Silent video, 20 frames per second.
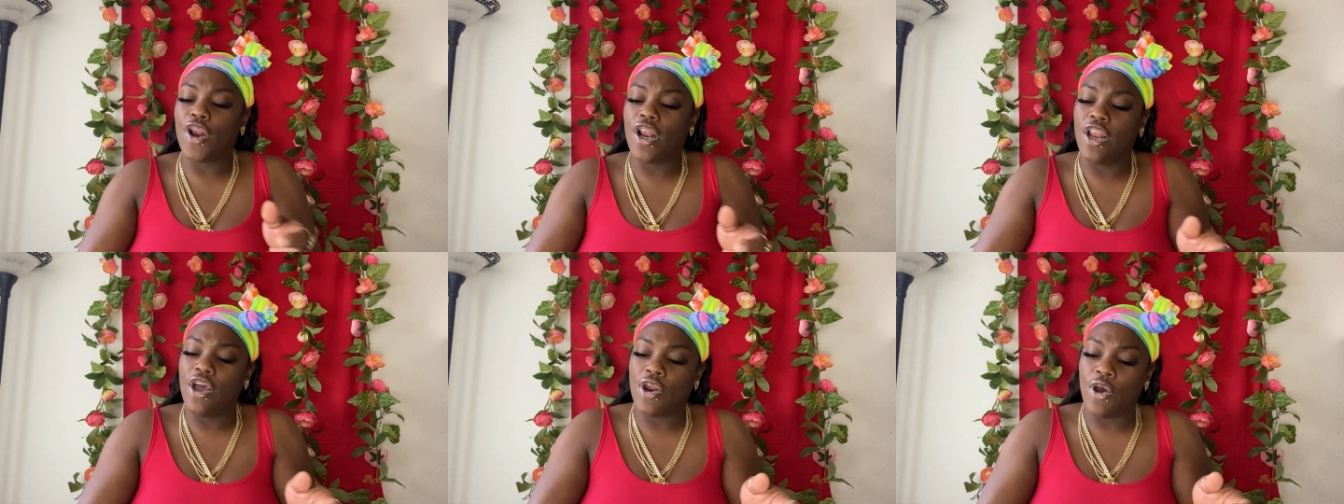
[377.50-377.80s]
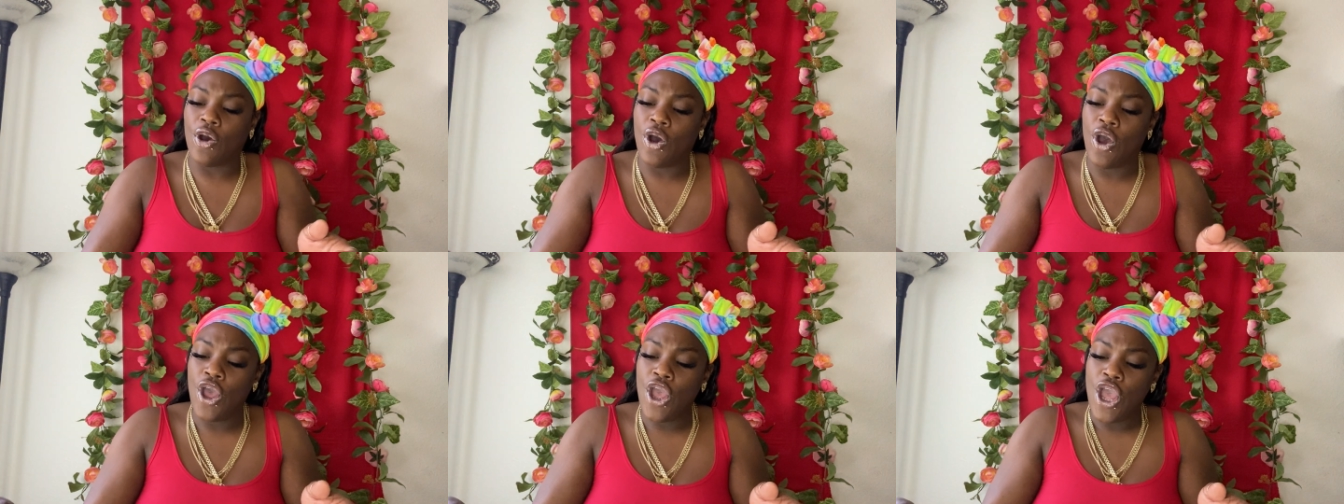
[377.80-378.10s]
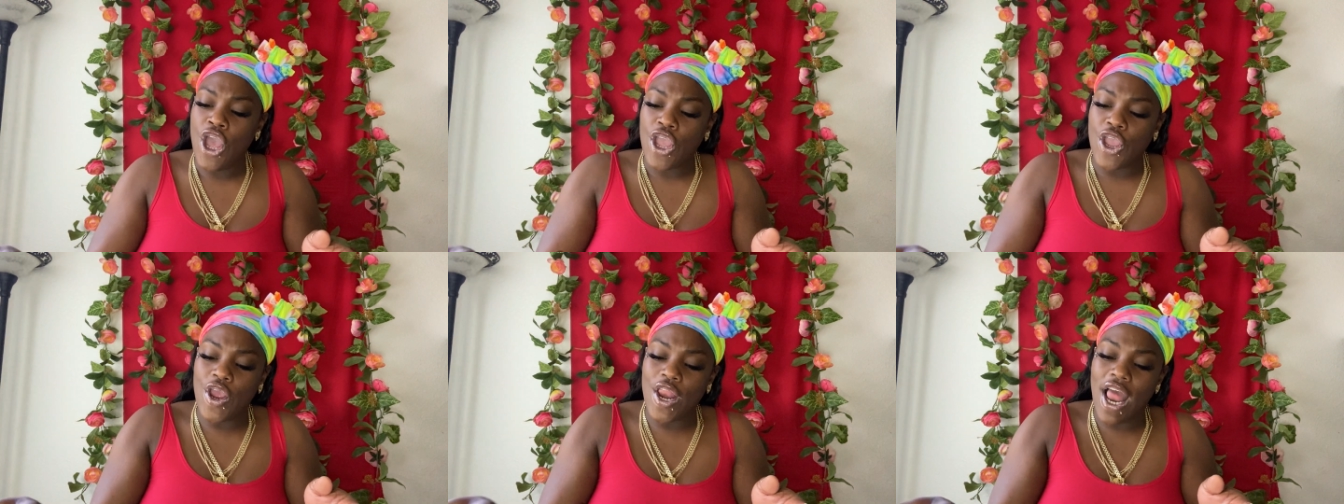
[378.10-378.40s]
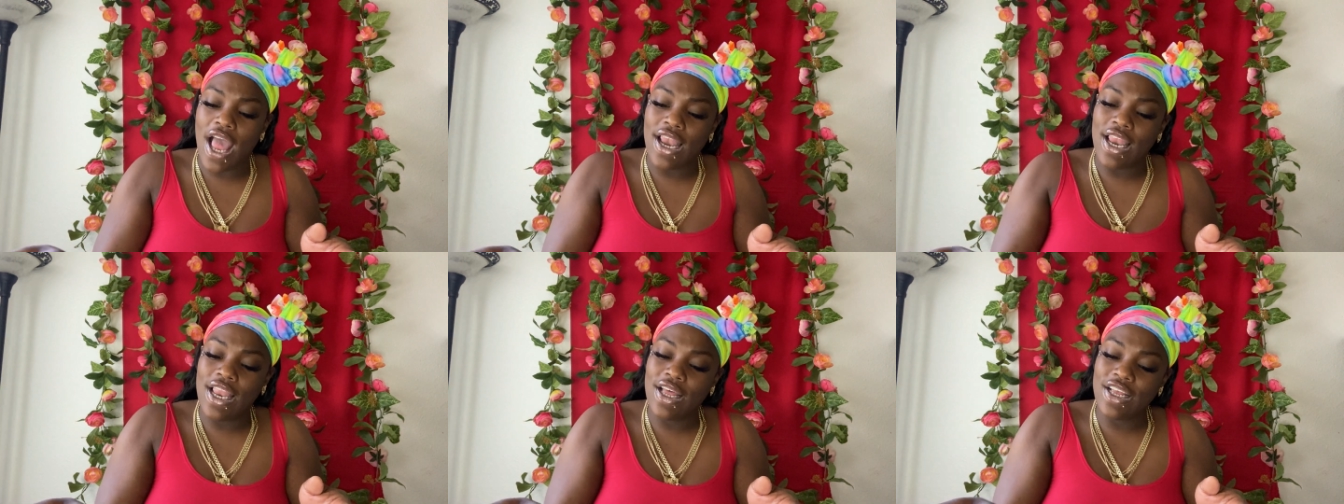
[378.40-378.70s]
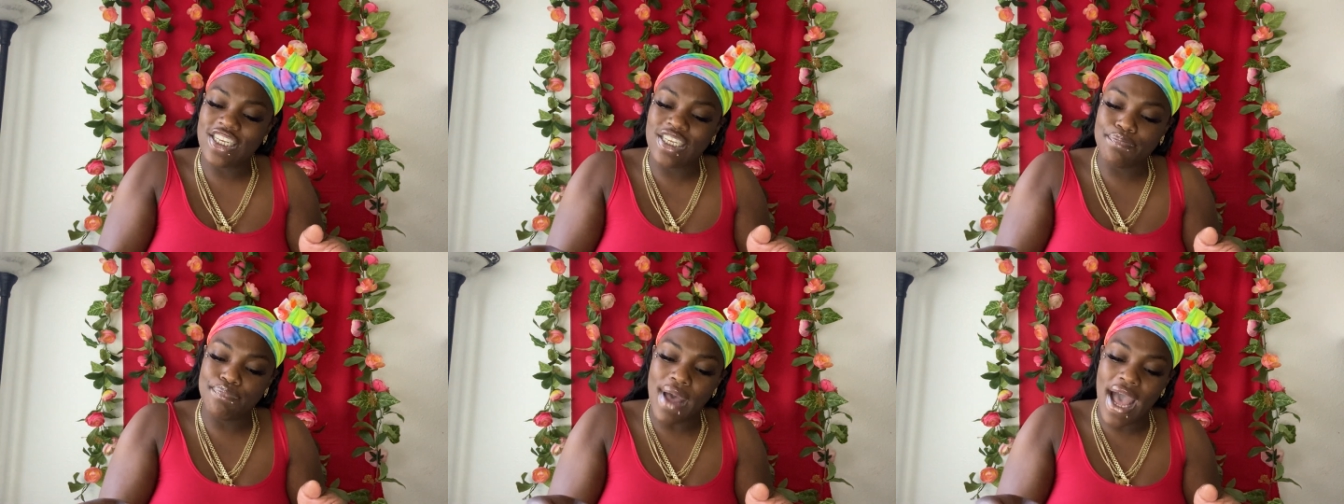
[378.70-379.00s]
a little, you know, a
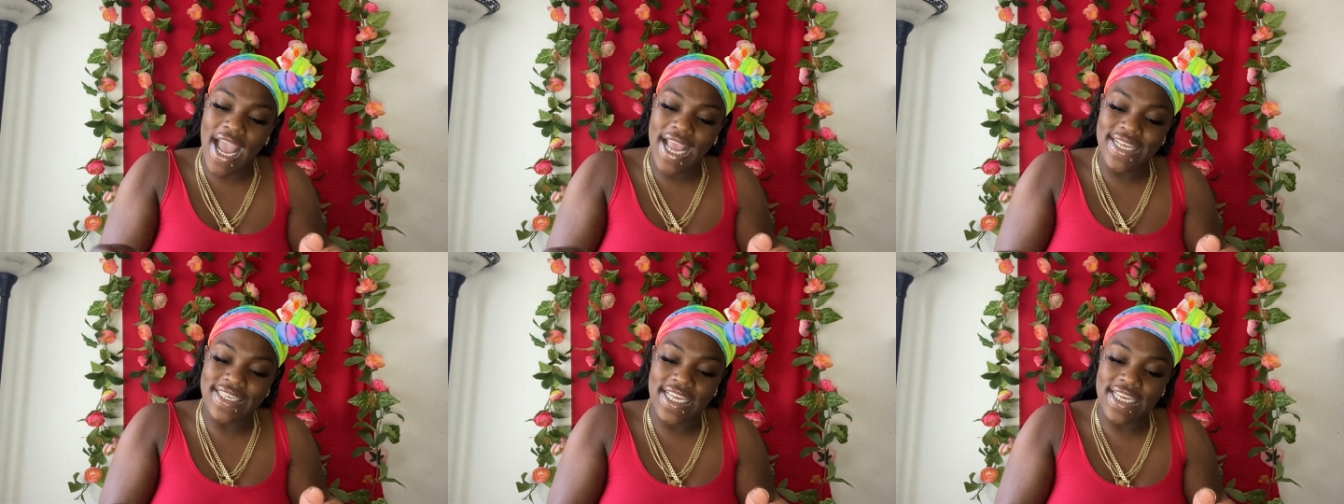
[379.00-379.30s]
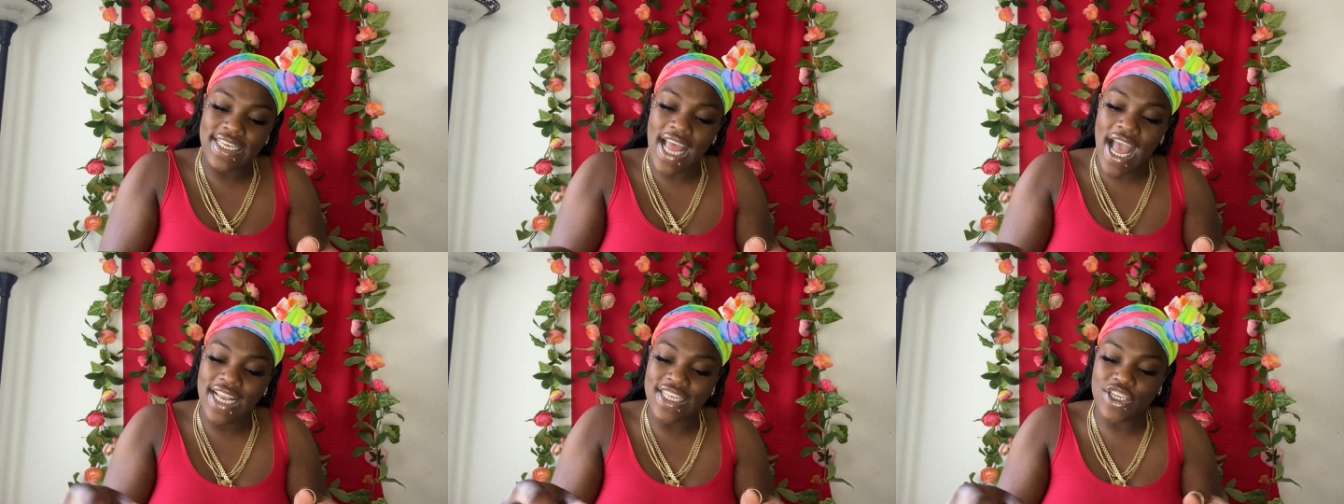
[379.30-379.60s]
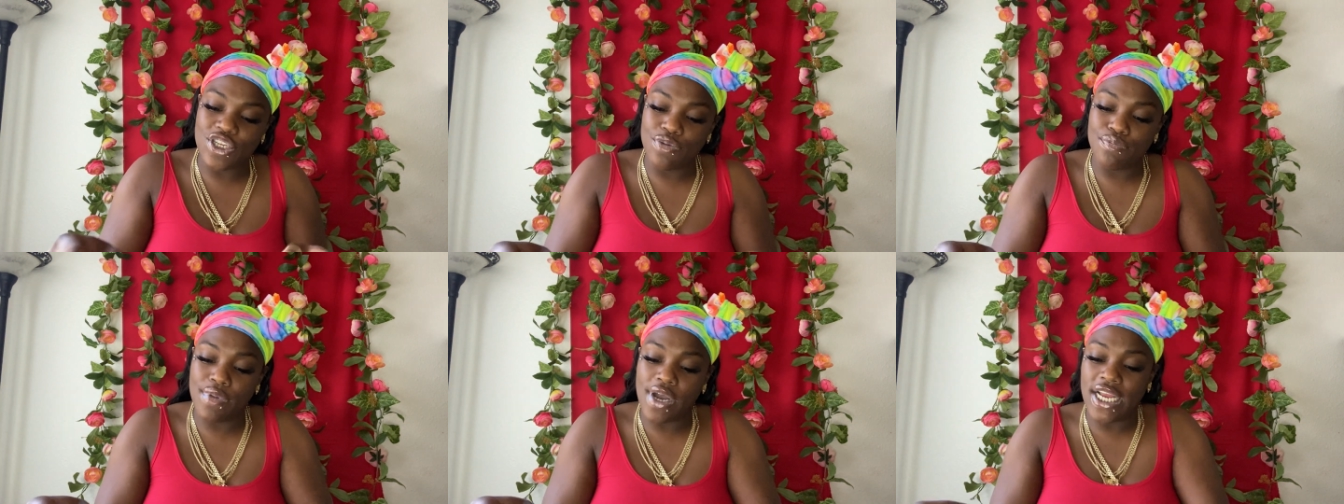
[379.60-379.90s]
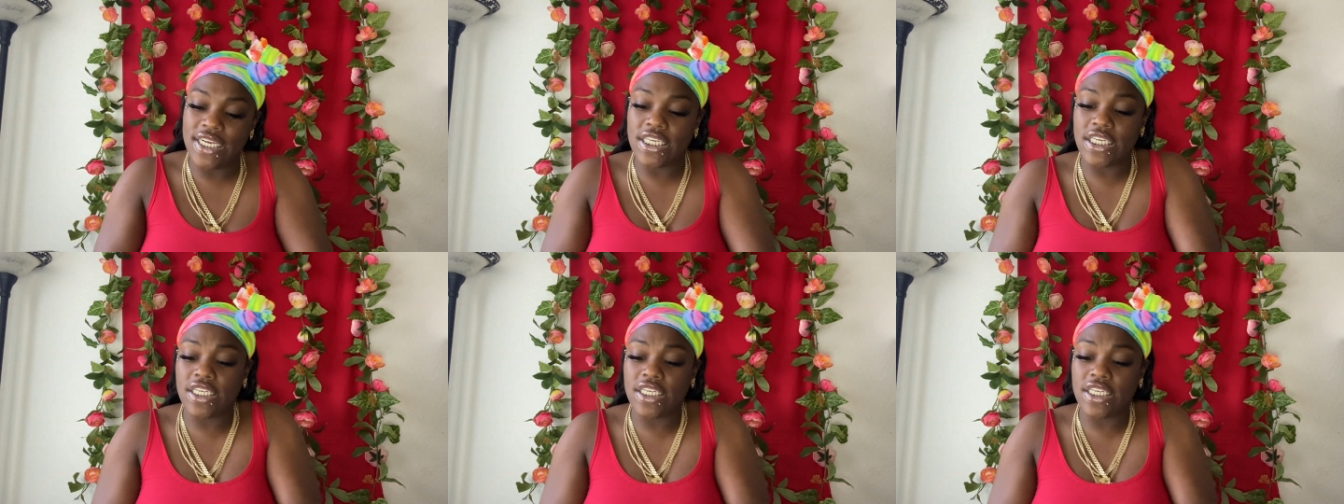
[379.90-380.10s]
little spicy, not too much.